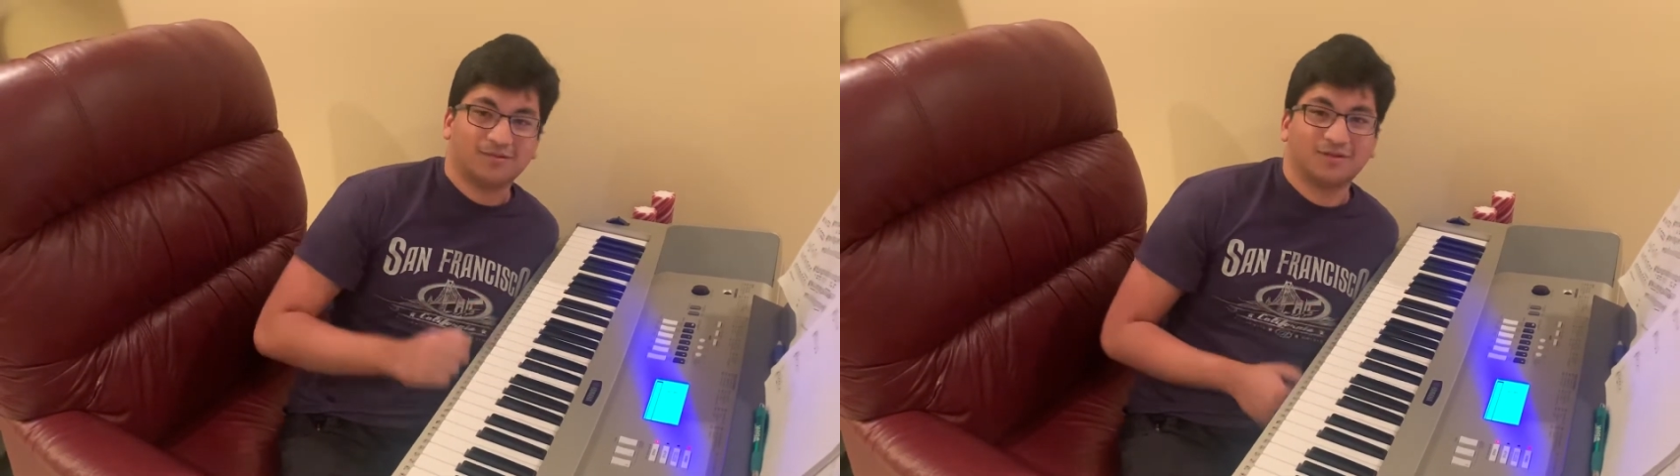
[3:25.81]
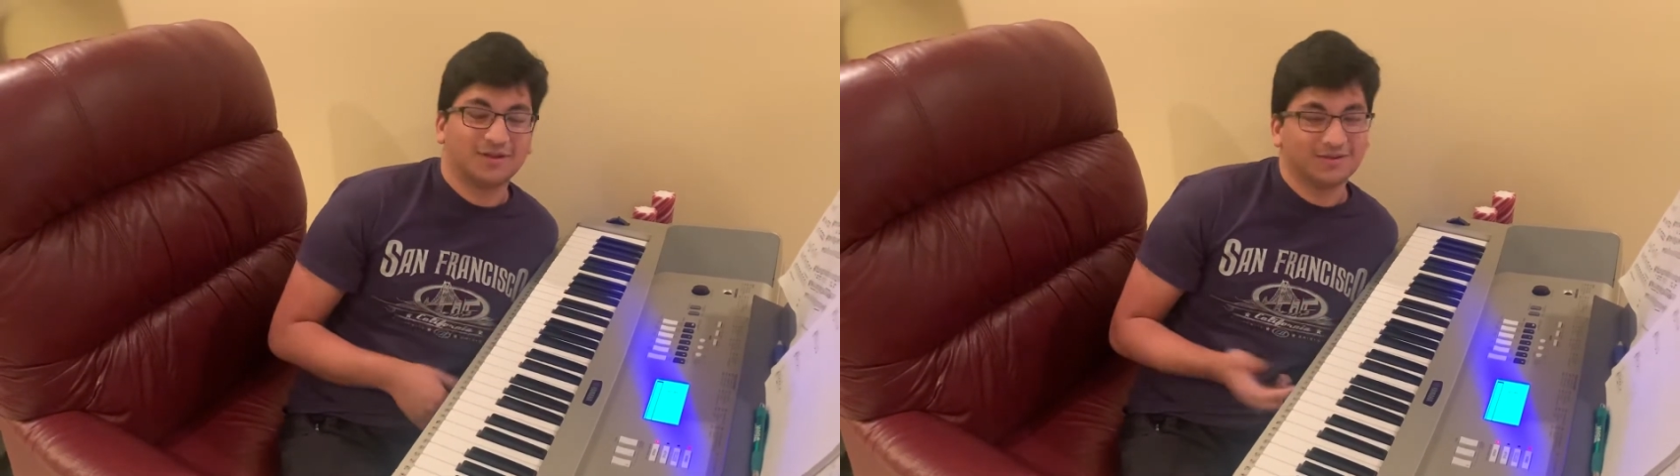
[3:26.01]

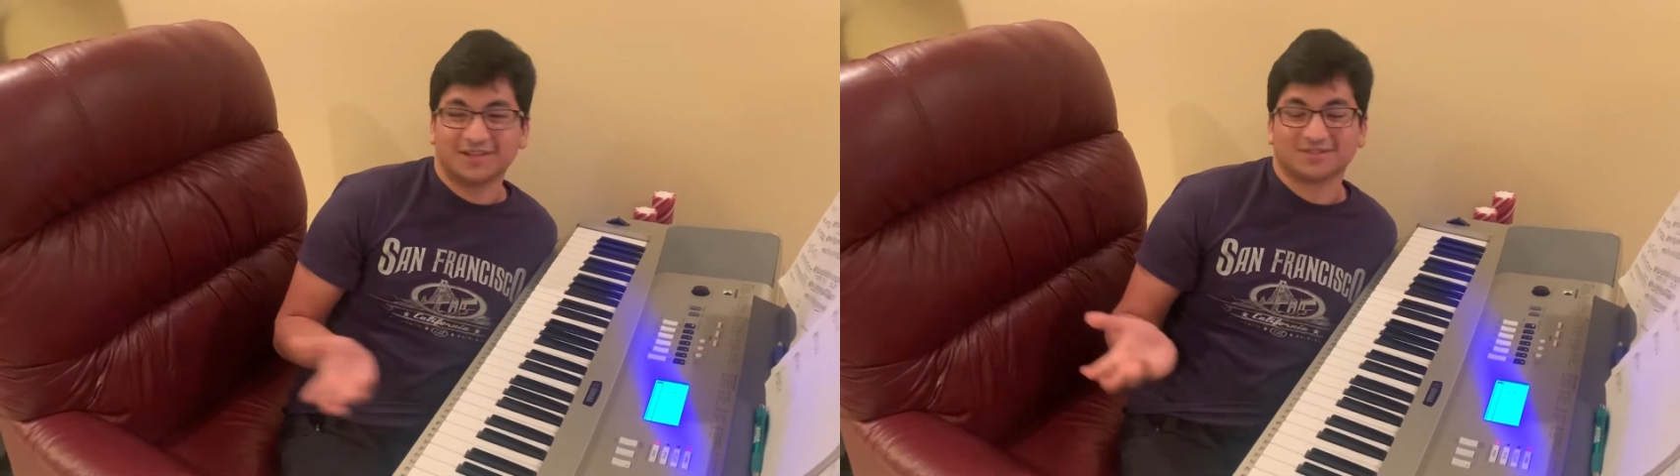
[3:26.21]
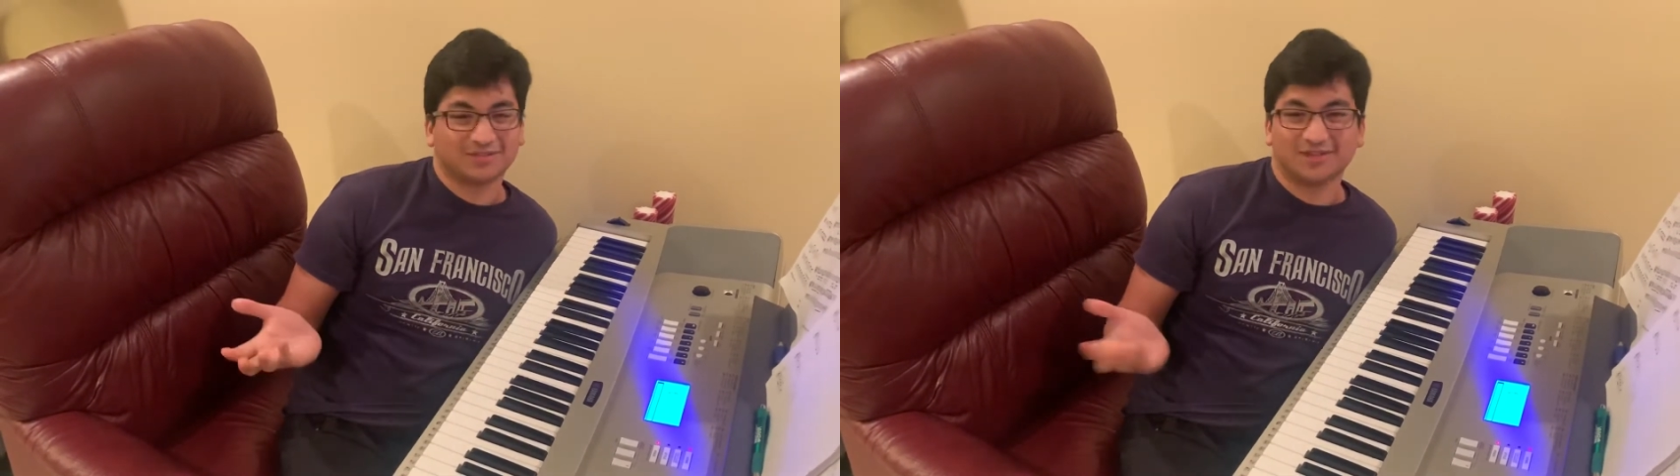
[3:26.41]
and
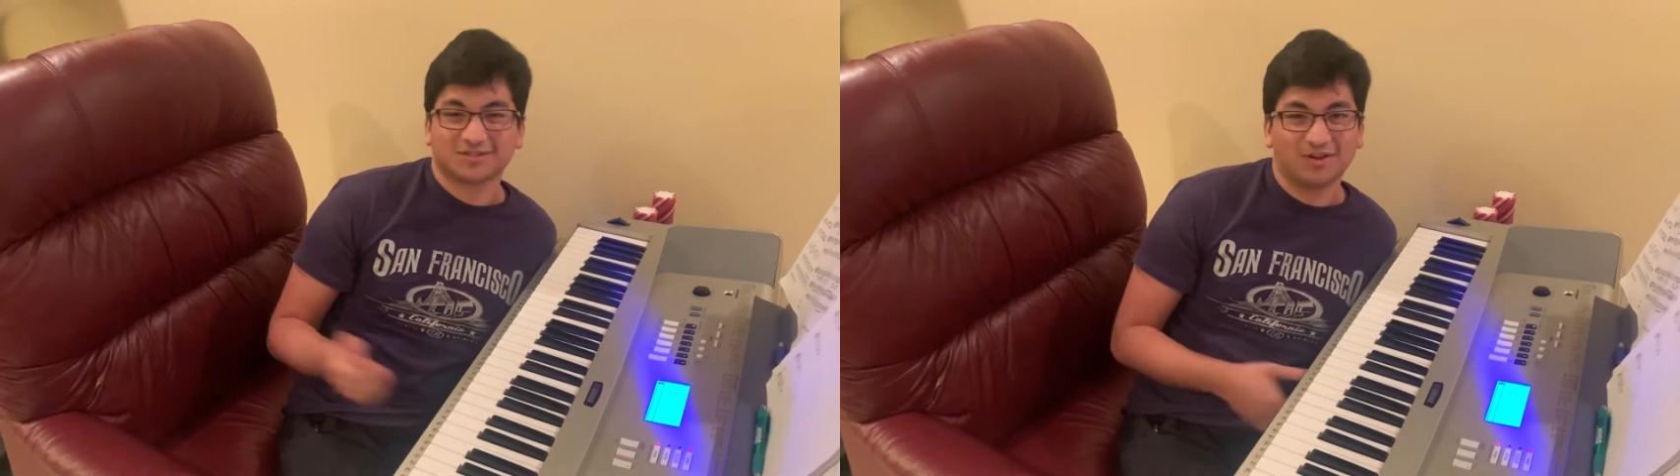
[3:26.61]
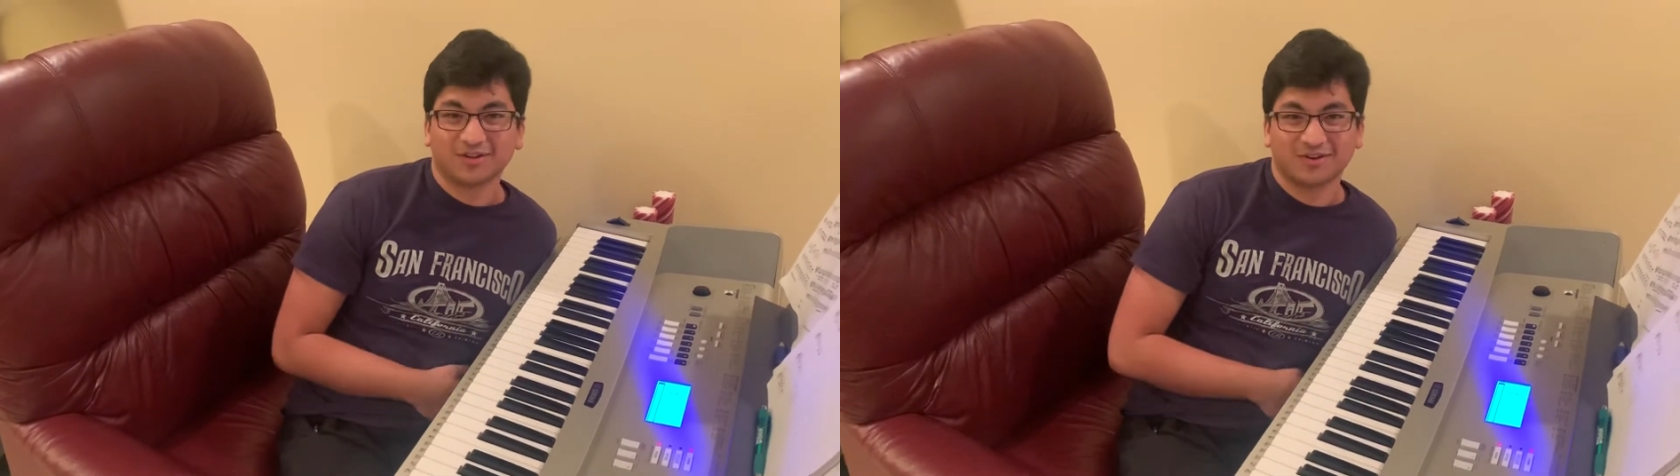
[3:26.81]
that's
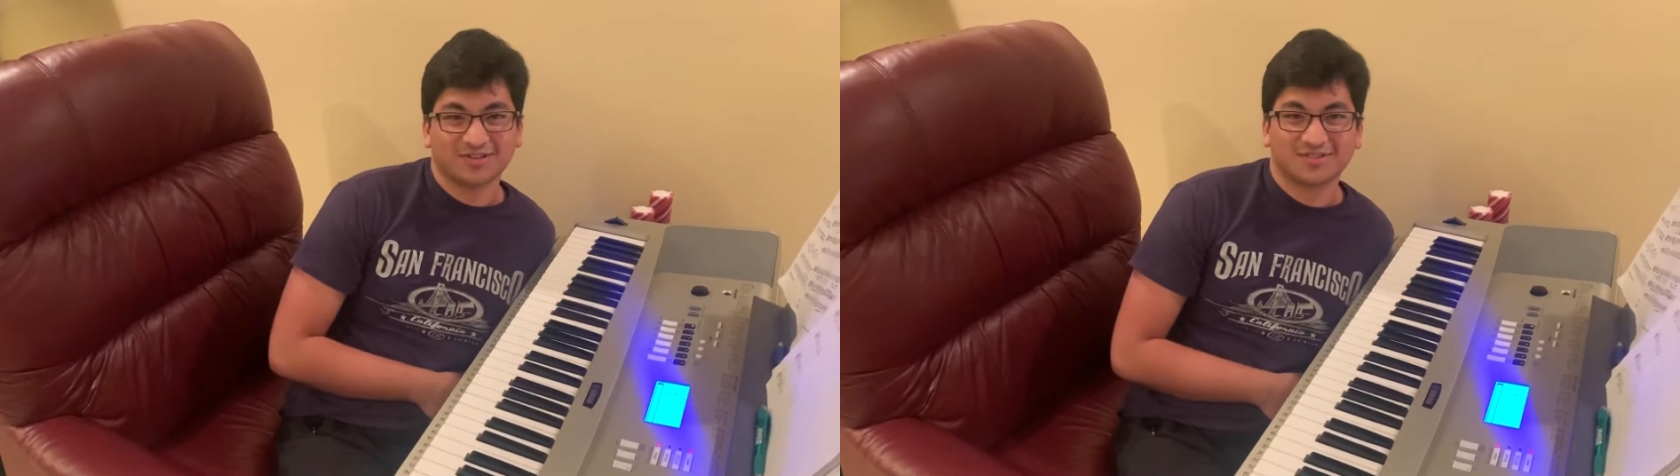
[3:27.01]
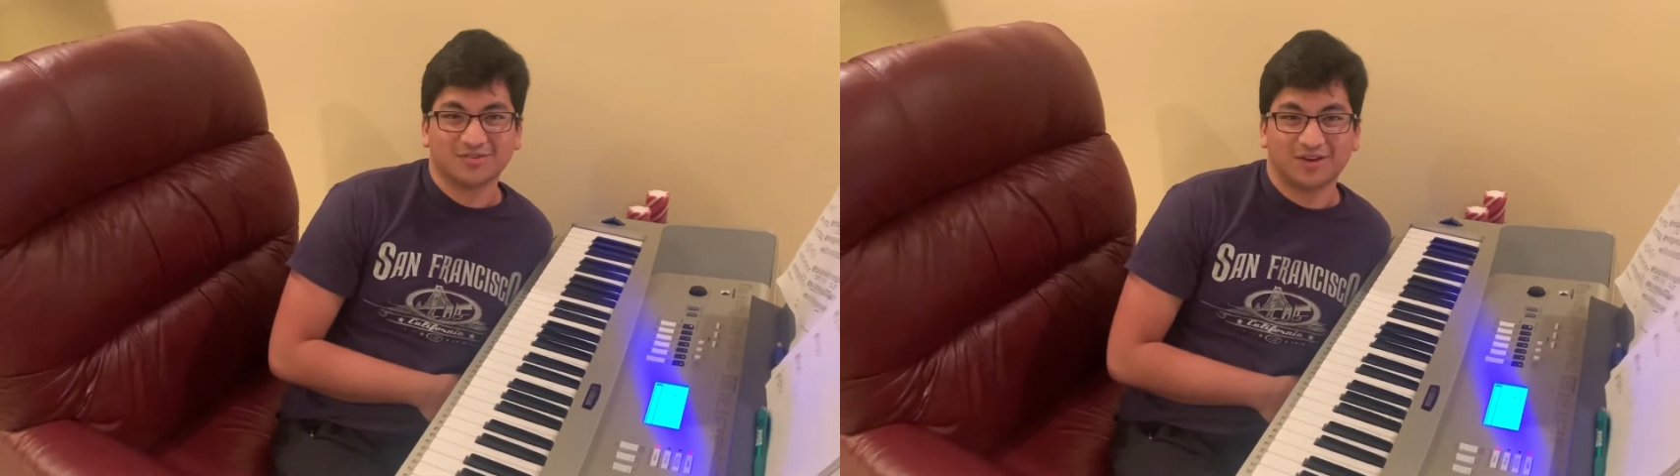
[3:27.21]
all there is
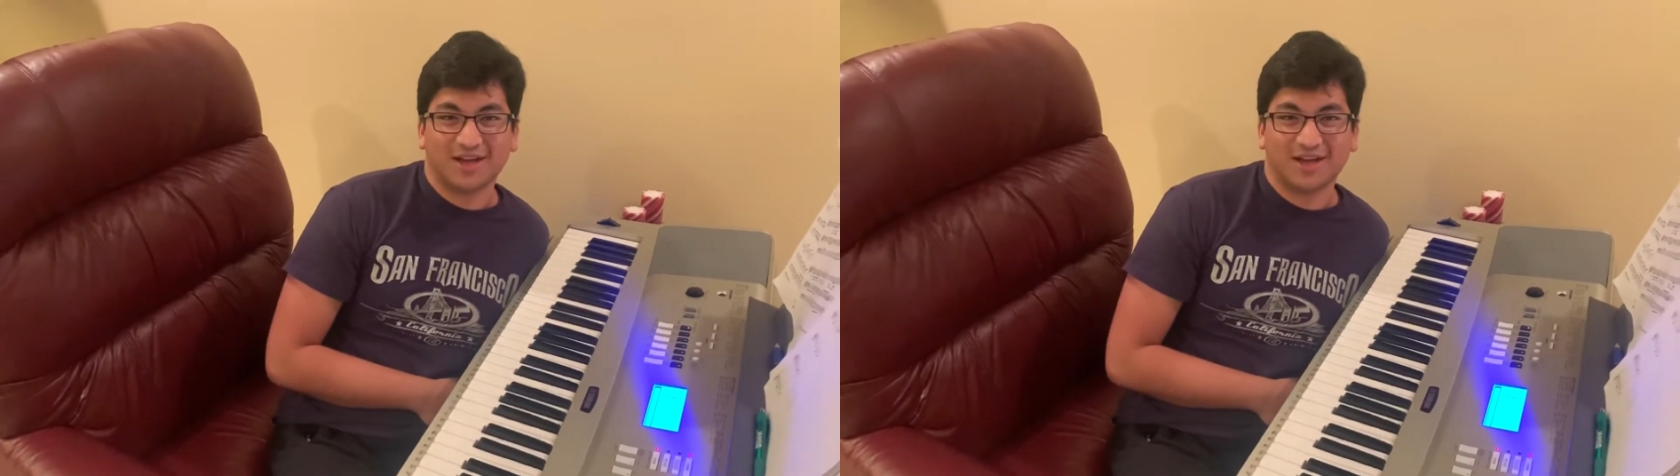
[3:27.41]
to it.